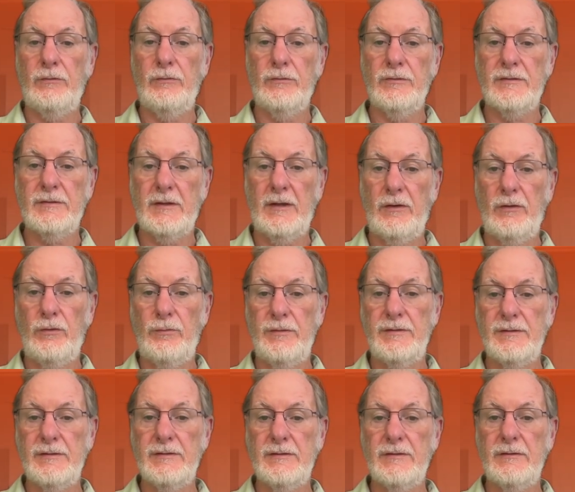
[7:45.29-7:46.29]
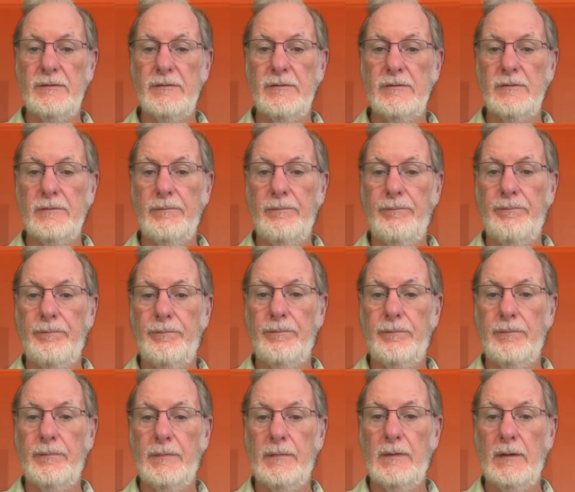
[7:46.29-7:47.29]
to the center resistance,
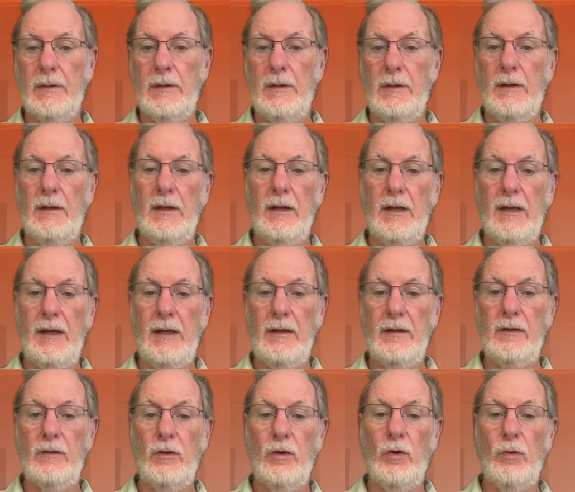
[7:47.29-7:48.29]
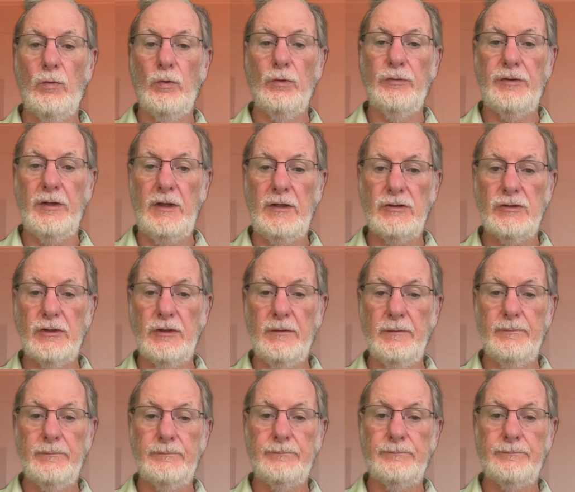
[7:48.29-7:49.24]
and a rotation,